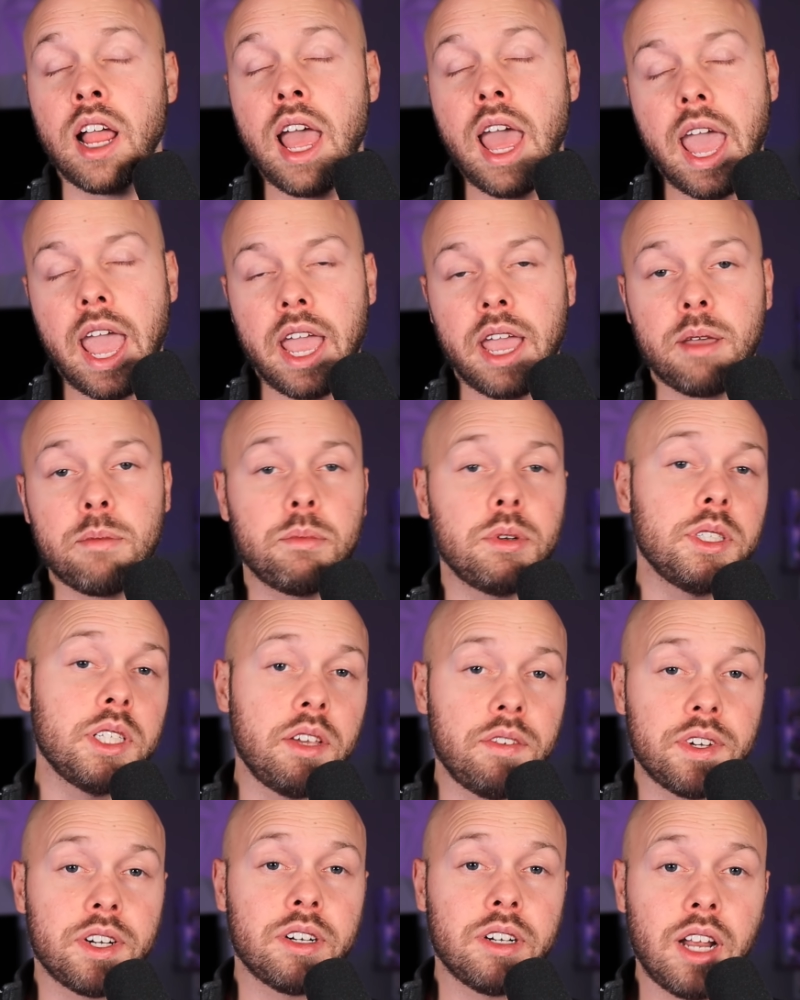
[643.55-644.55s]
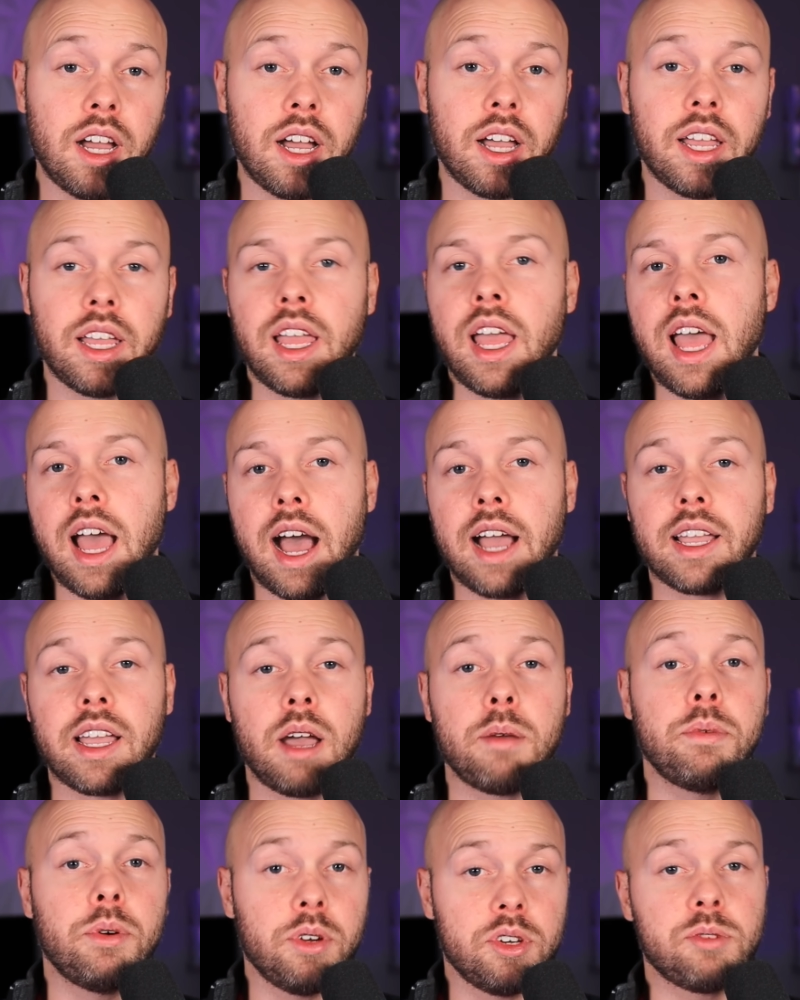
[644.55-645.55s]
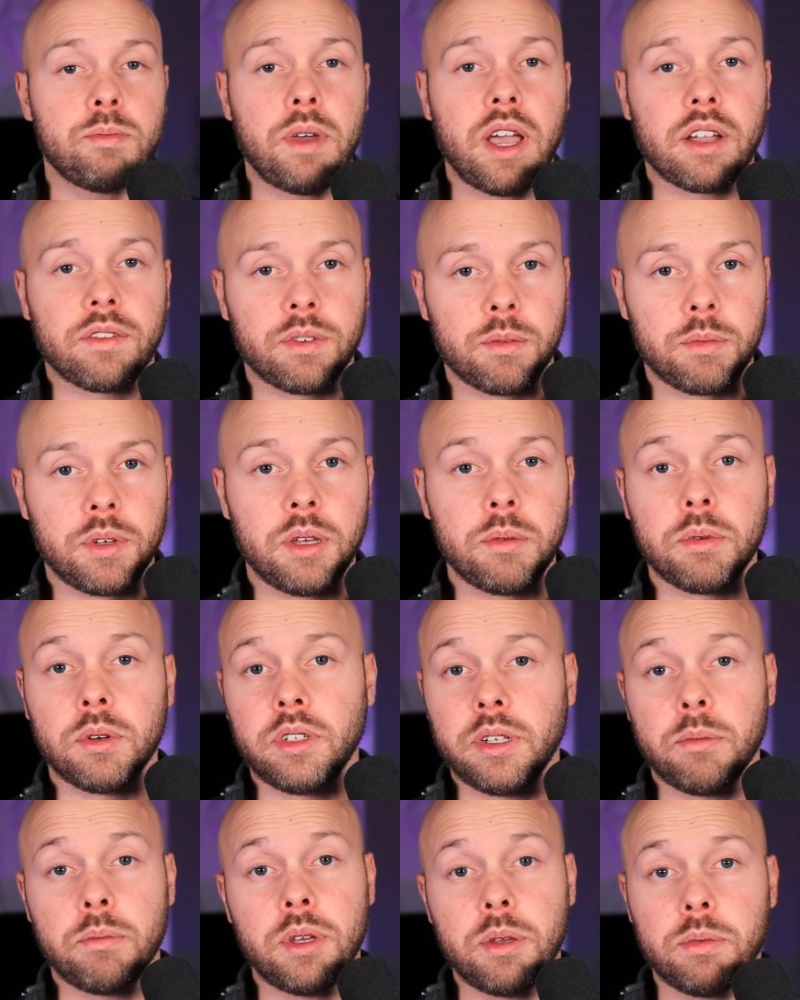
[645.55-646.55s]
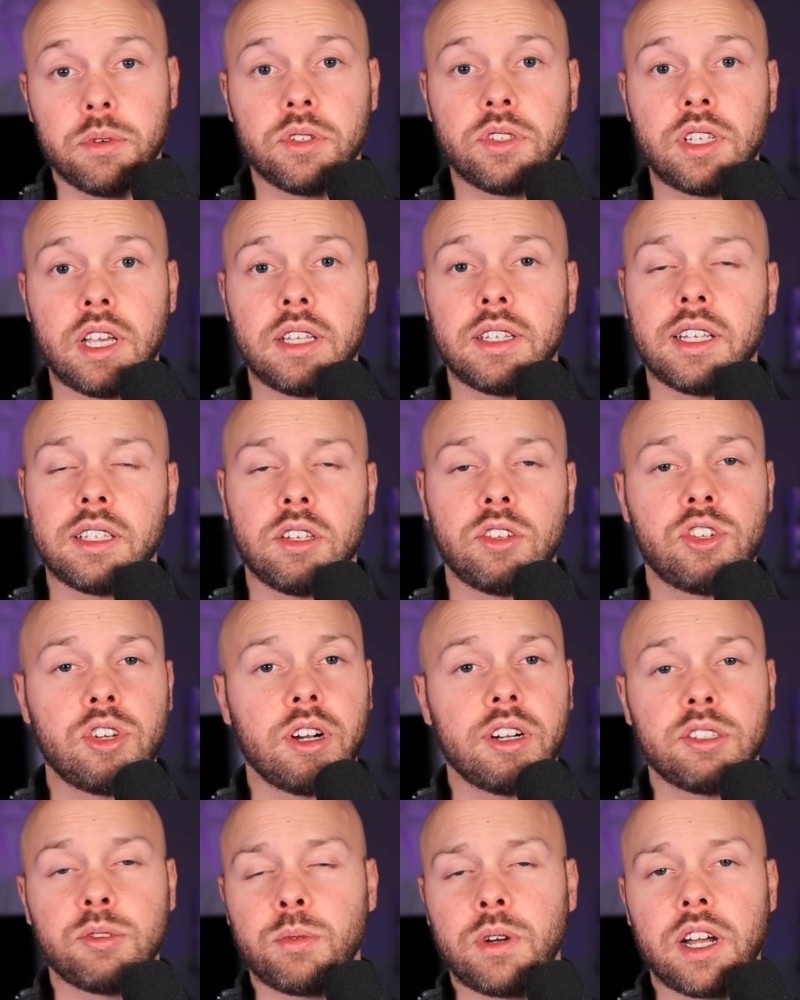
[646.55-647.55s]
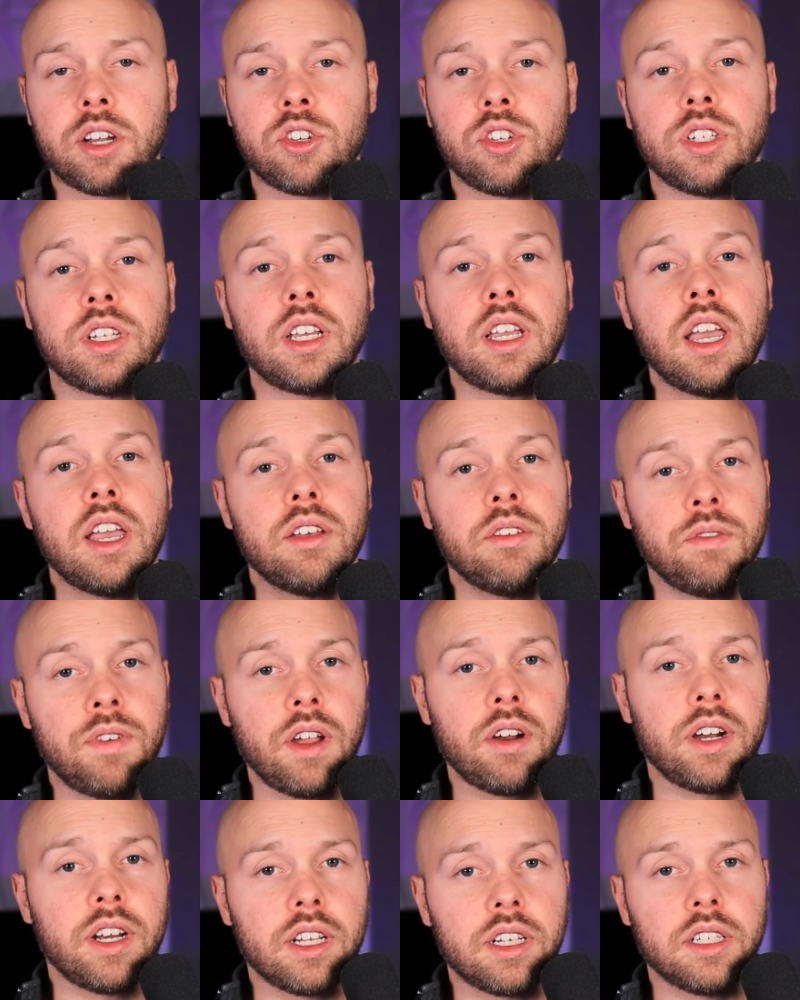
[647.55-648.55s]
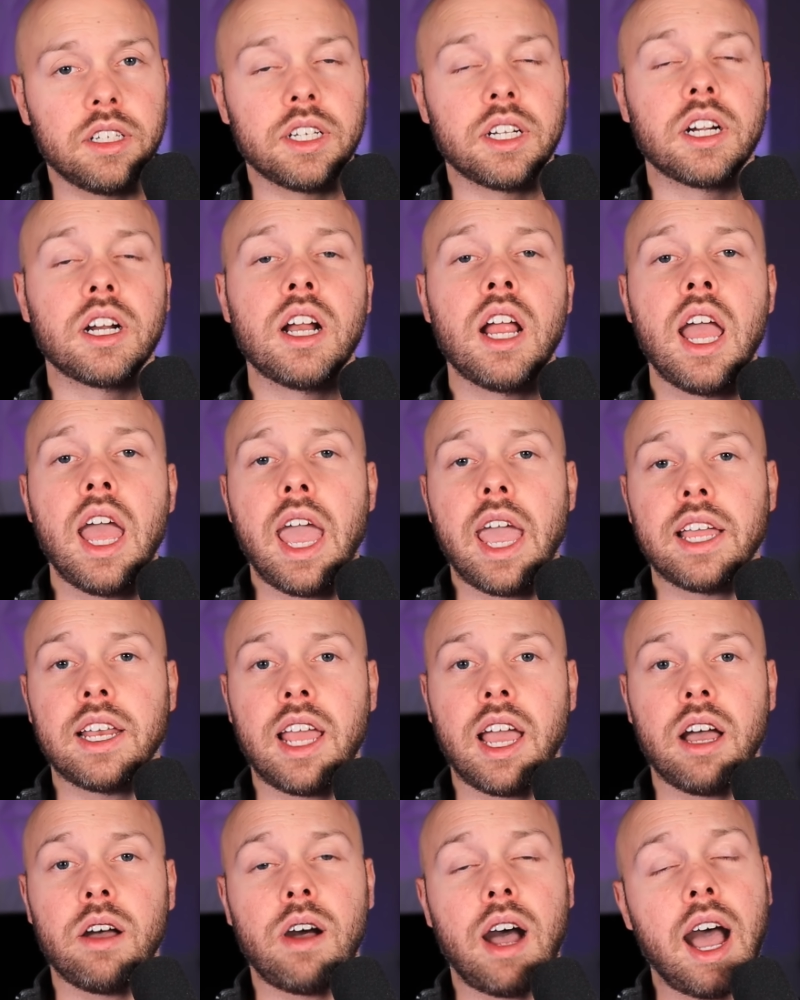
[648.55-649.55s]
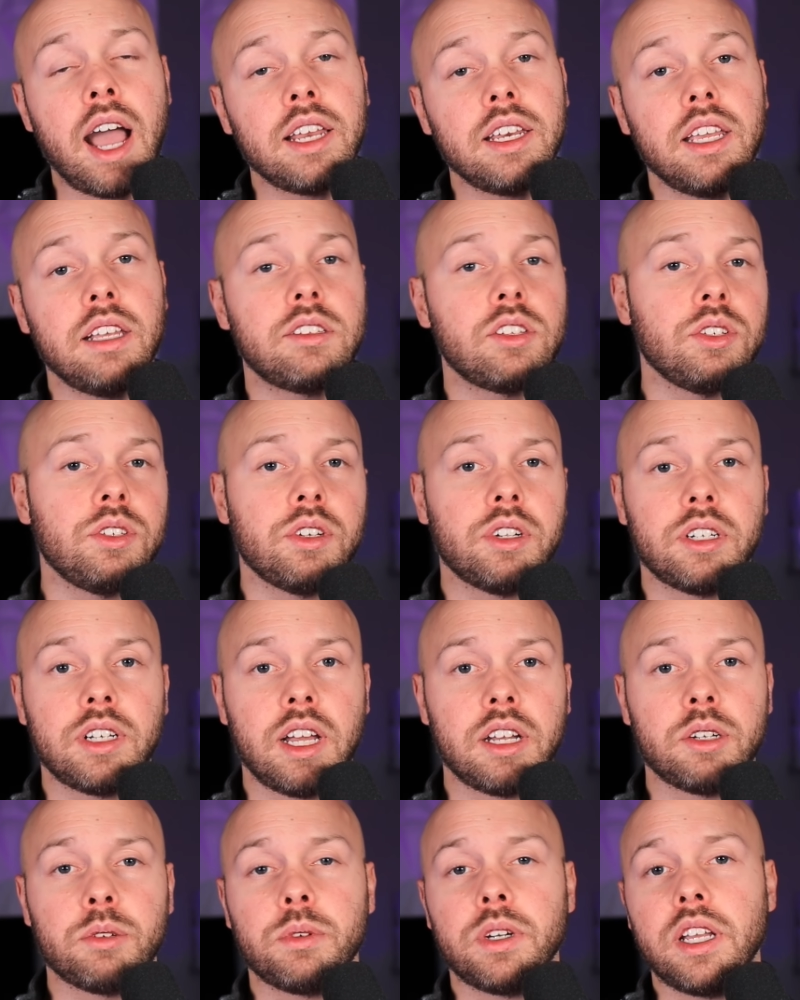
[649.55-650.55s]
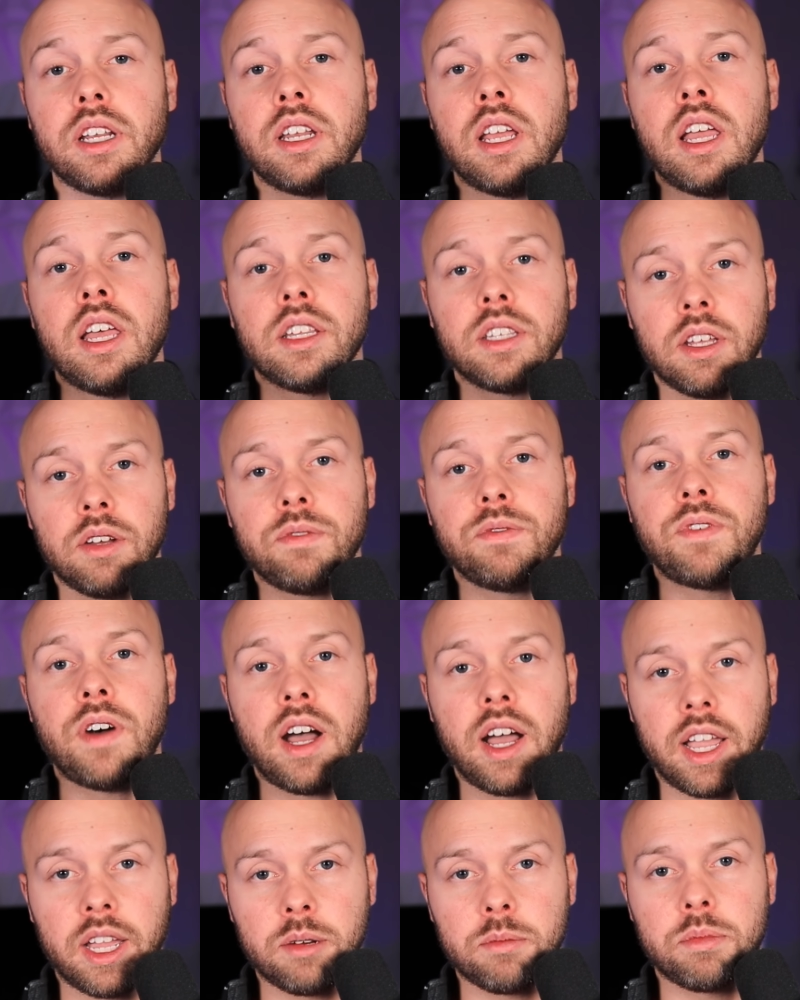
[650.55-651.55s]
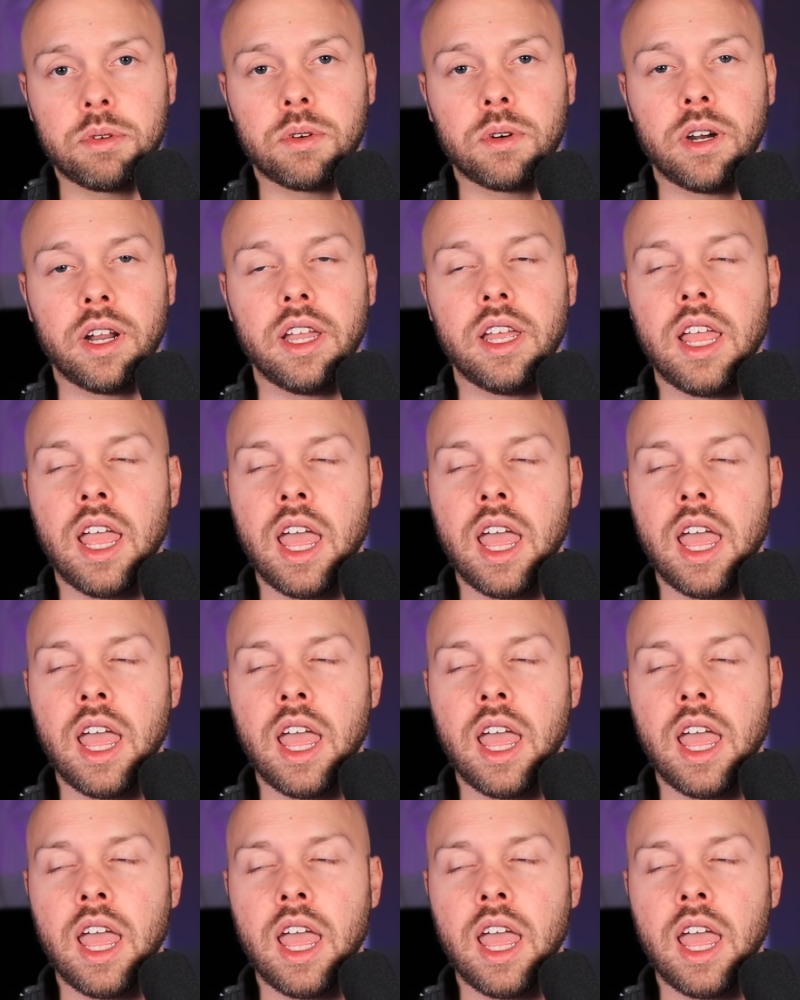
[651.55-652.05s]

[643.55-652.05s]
And believe it or not, I got pushback from people, and people said that the charts were actually very clear and how I need to learn how to read the fine print.